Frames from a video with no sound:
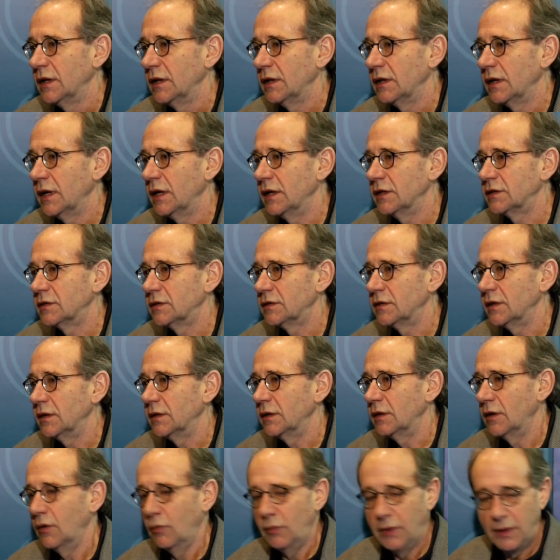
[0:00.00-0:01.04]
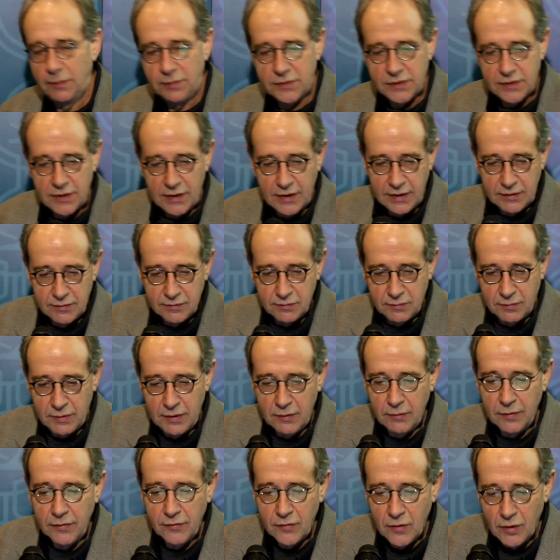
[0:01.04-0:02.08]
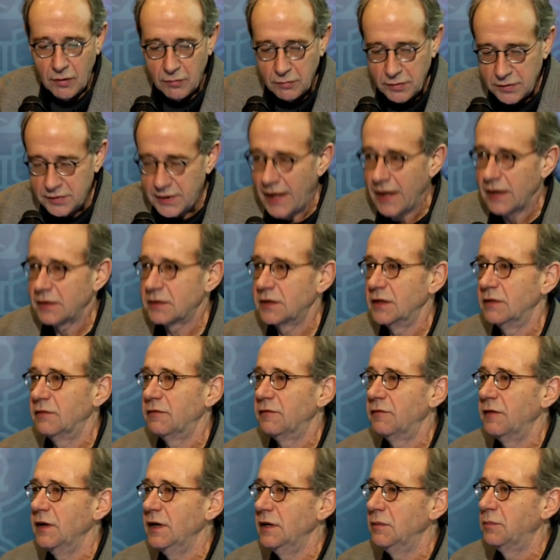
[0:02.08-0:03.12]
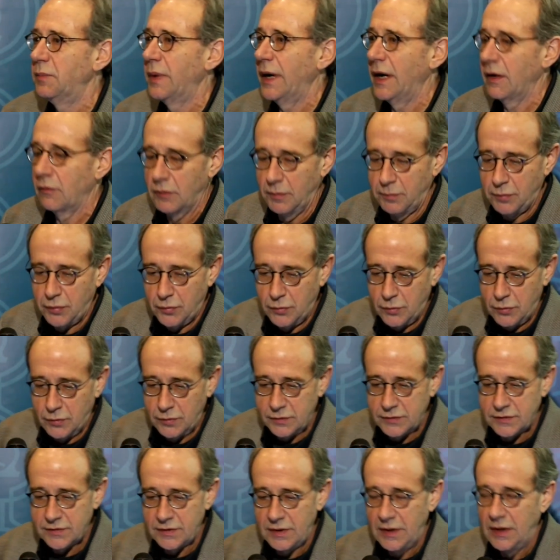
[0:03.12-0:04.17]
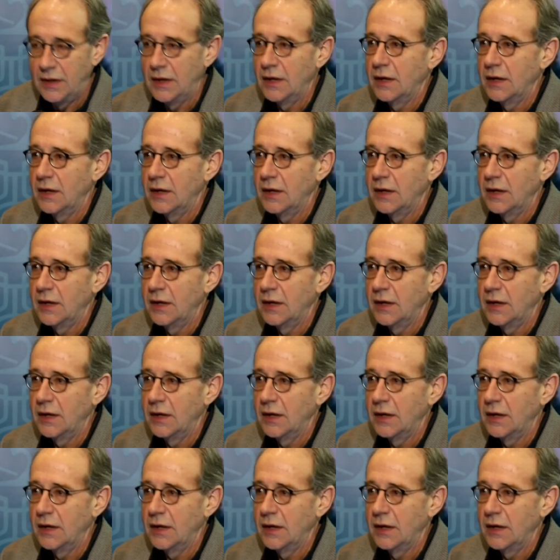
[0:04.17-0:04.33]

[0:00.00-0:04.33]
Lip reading: there's a website where we've got redacted feedback reports,